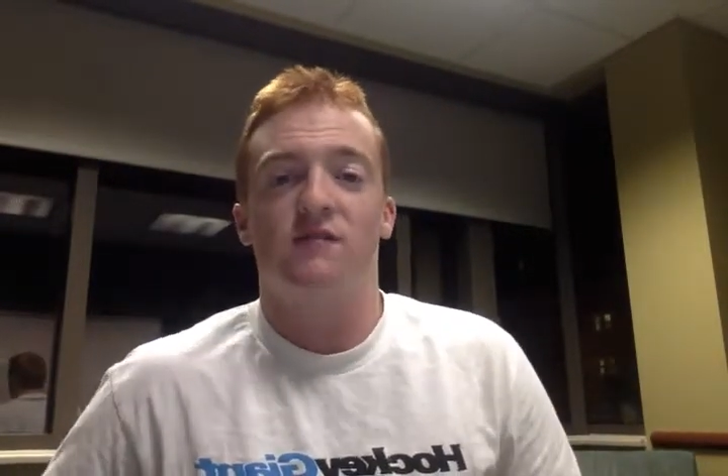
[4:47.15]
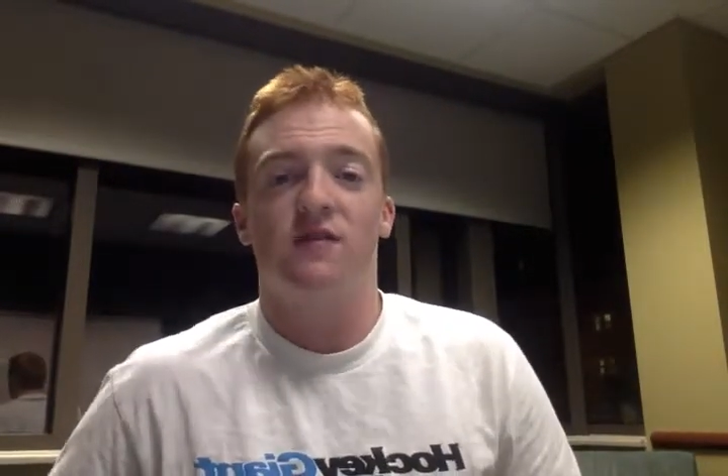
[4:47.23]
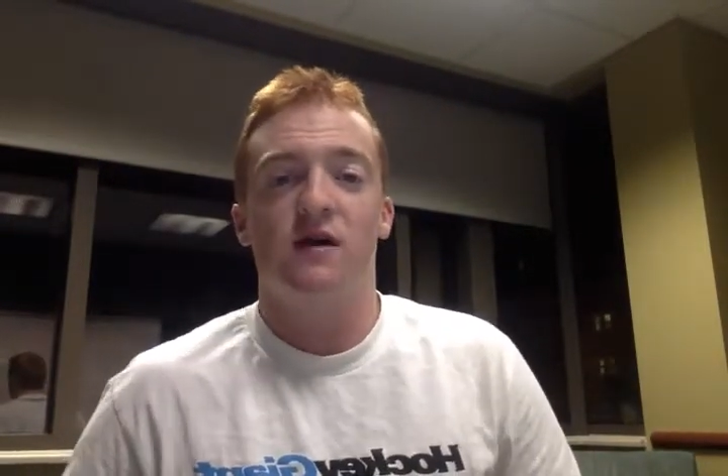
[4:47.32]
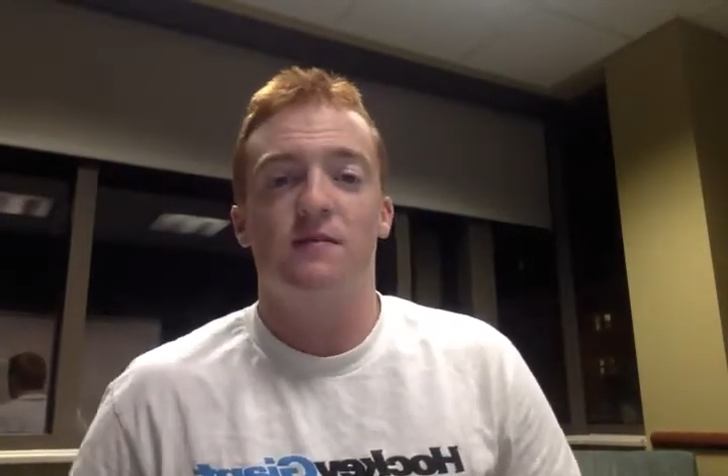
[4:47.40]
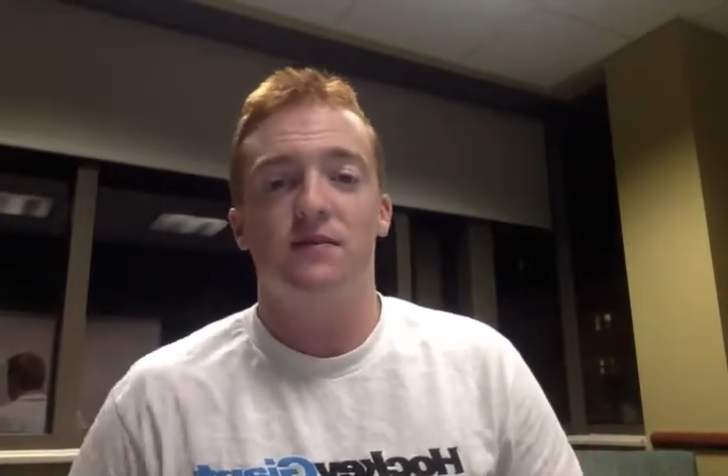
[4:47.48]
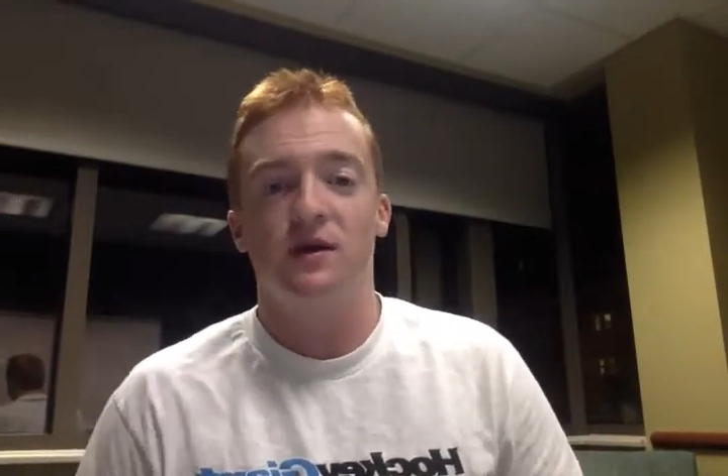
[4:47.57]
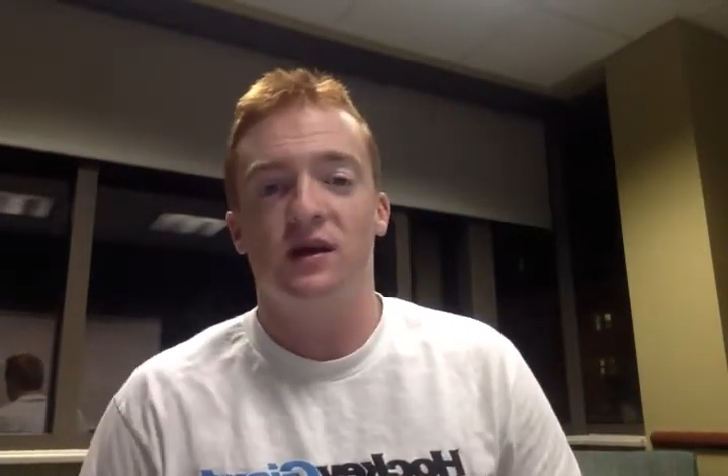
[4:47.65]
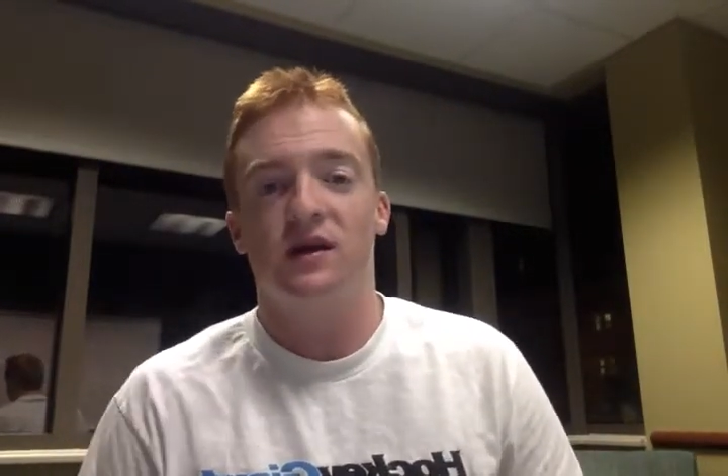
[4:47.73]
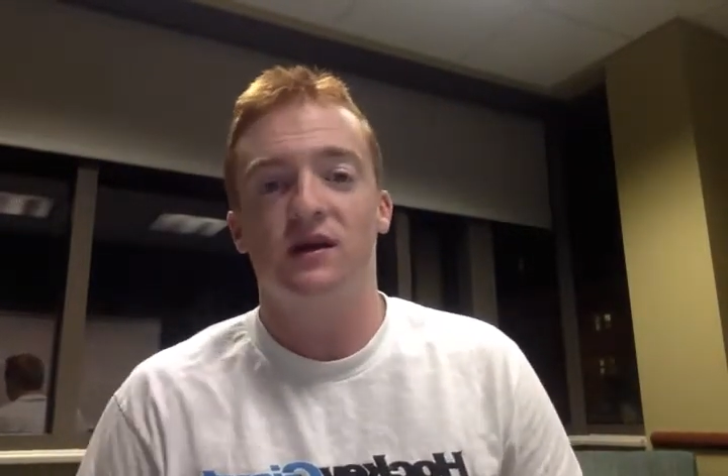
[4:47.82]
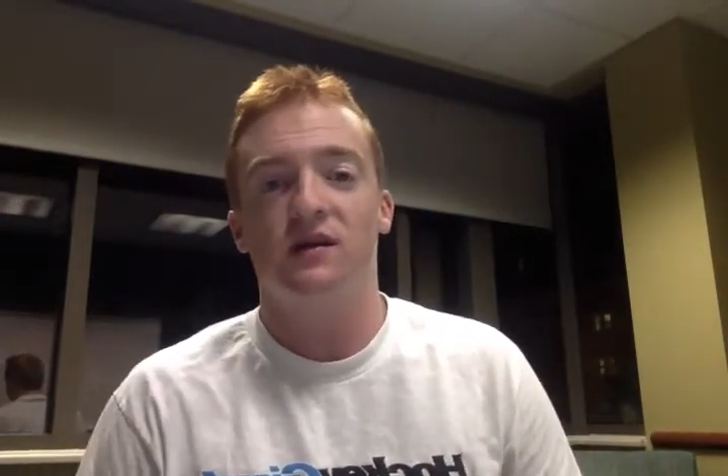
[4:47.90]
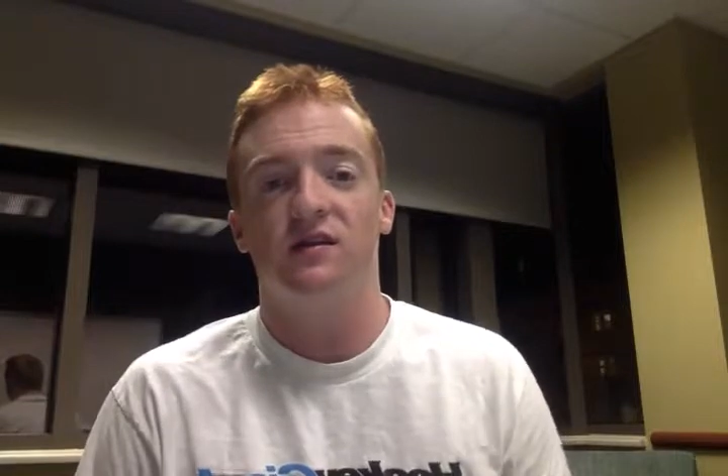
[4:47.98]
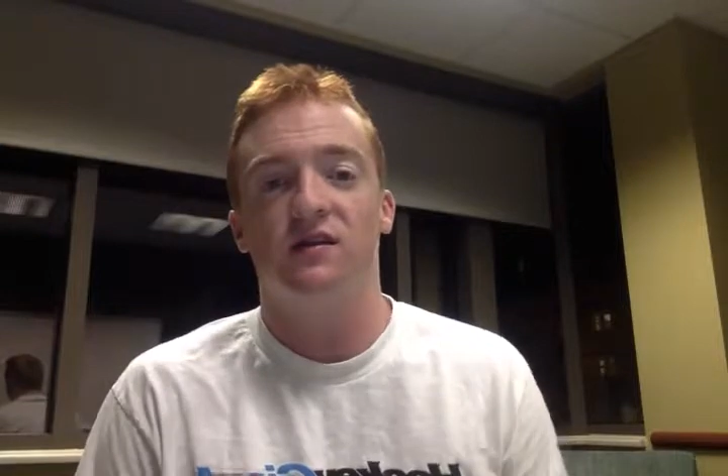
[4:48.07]
If that pick
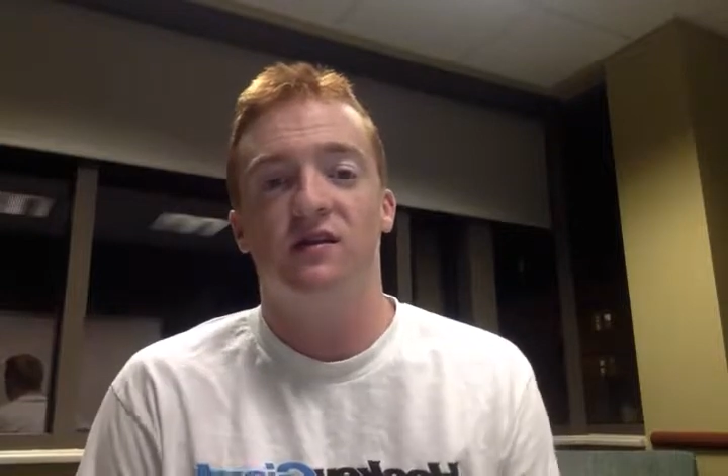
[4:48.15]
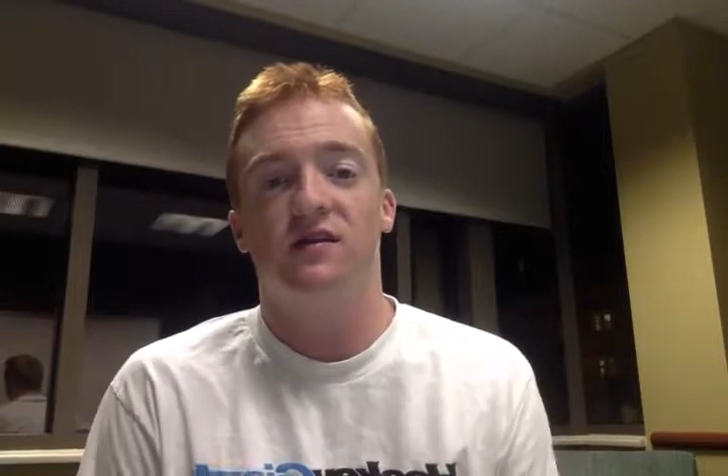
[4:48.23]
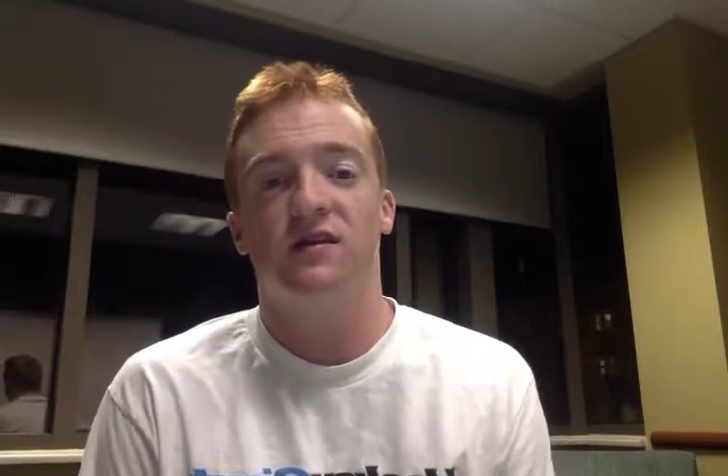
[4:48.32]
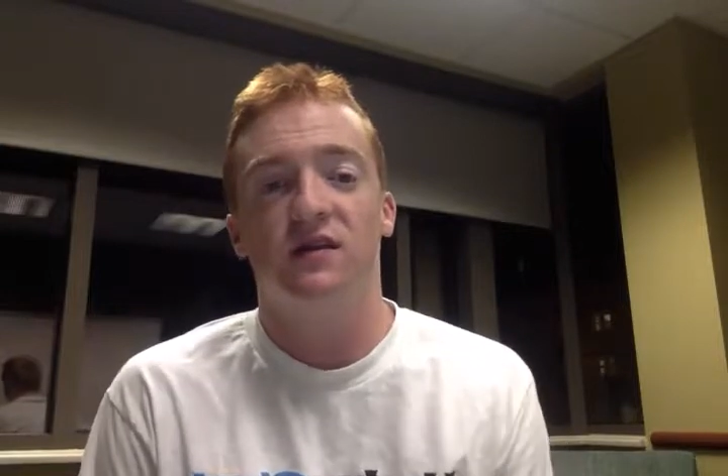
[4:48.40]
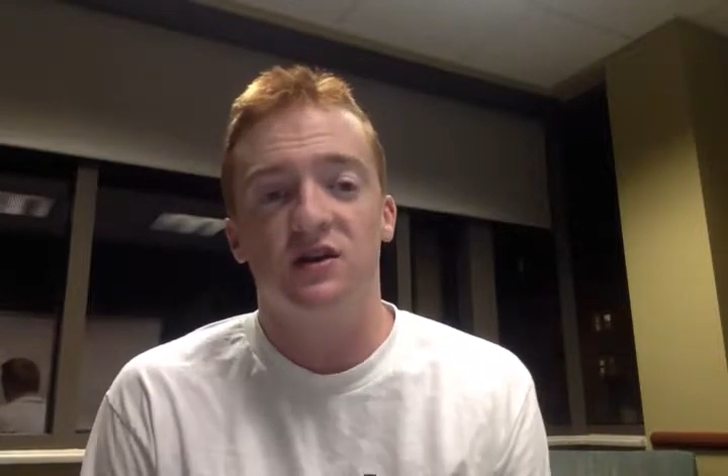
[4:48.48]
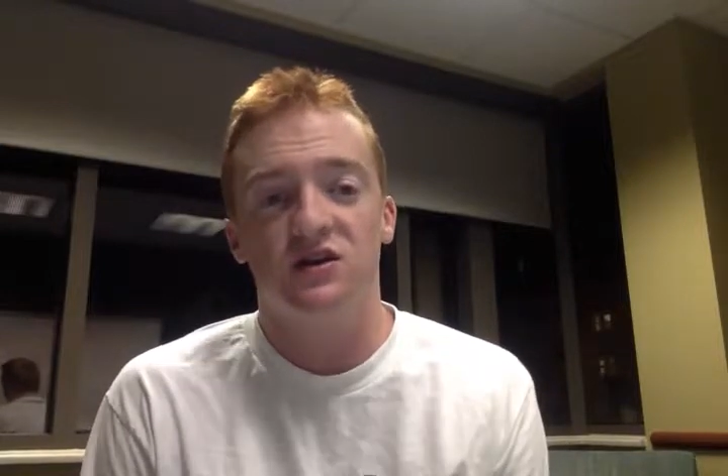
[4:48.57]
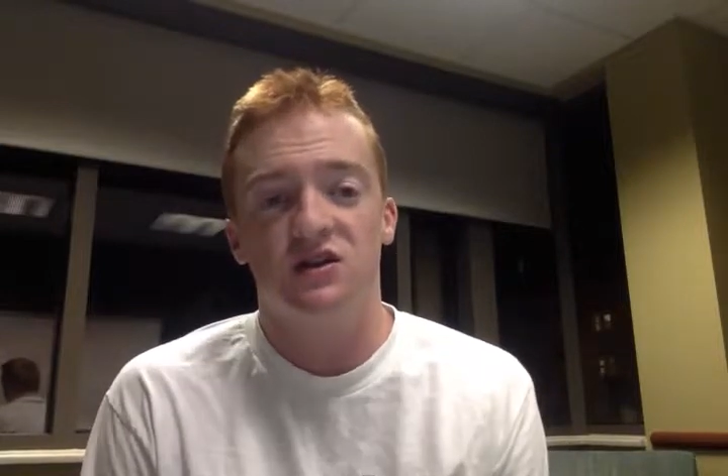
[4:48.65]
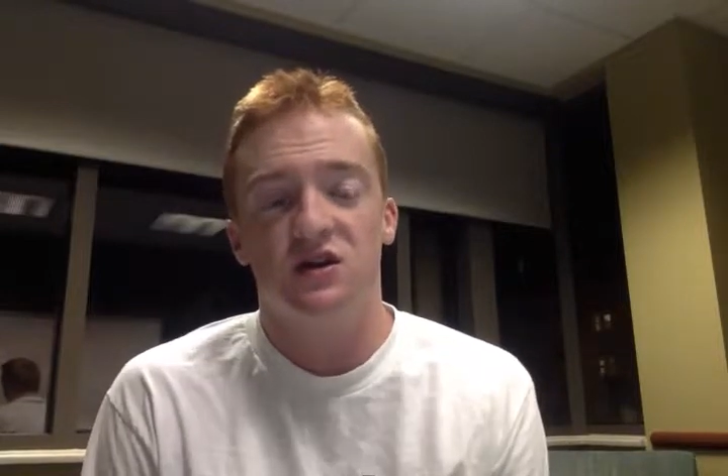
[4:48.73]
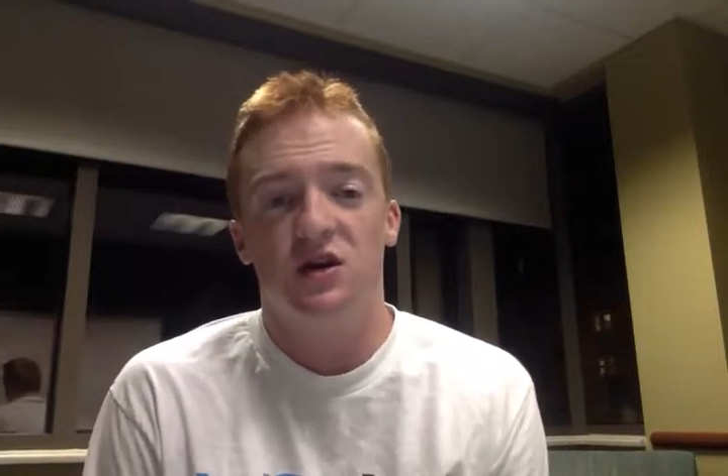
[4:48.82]
is 6th